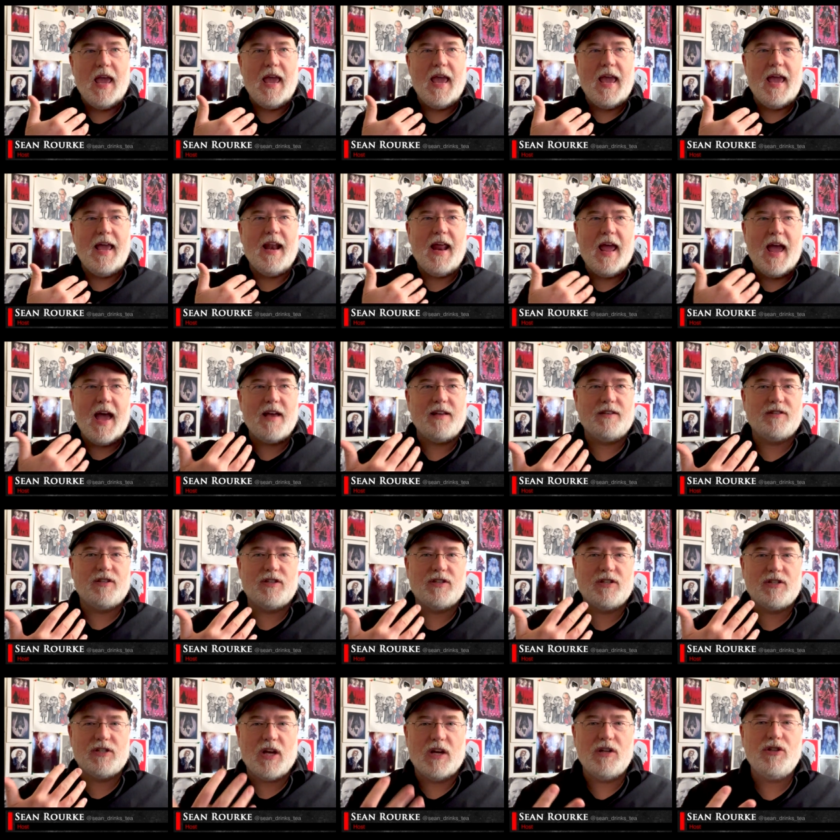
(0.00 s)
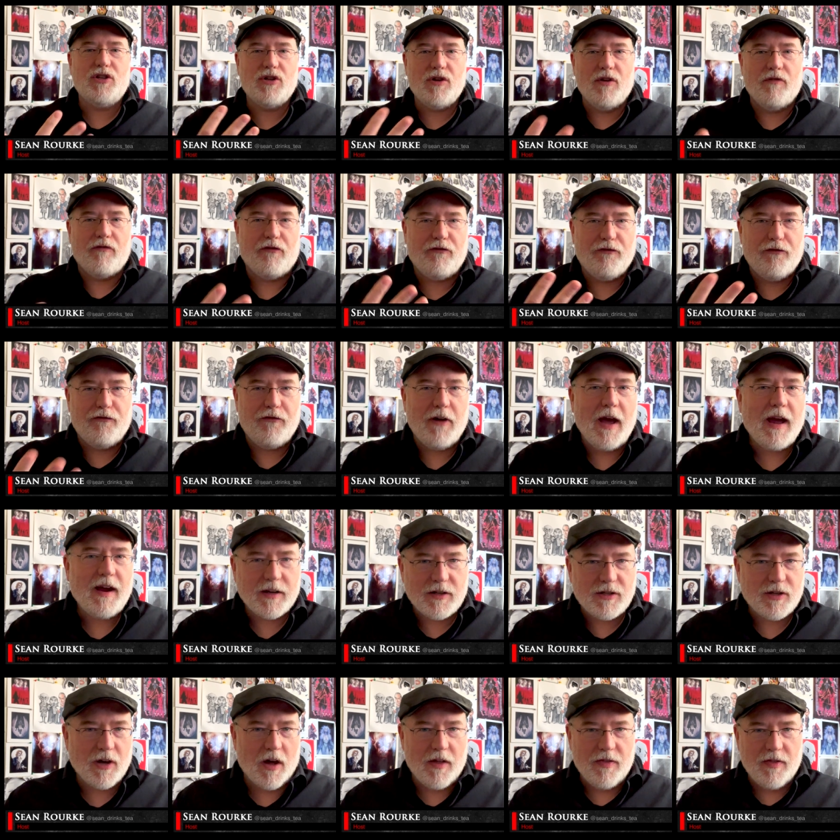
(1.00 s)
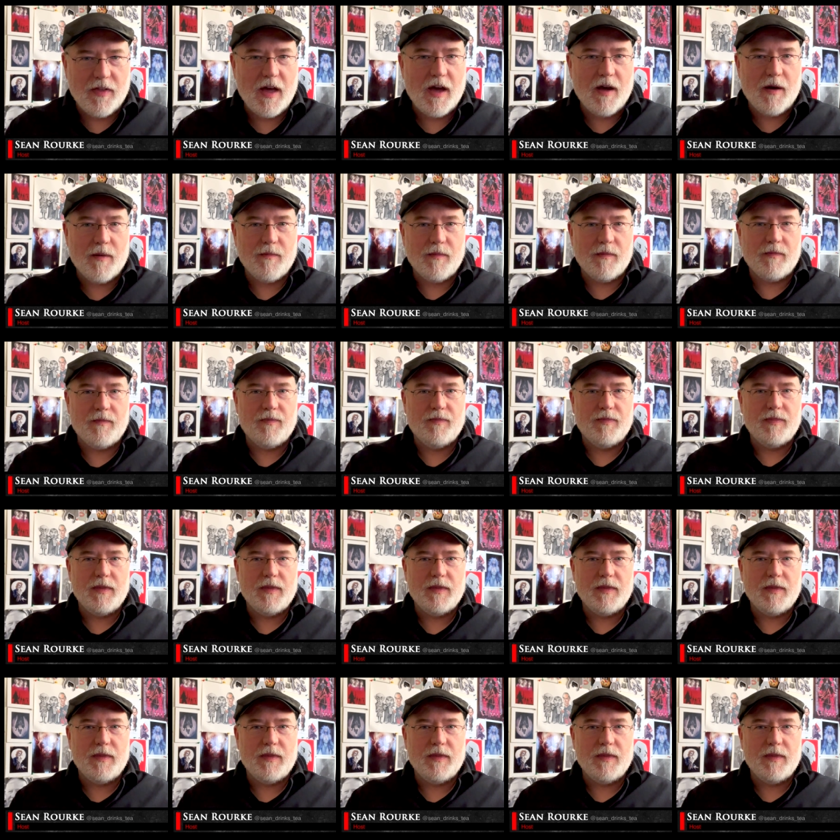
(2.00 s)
it has such an effect on them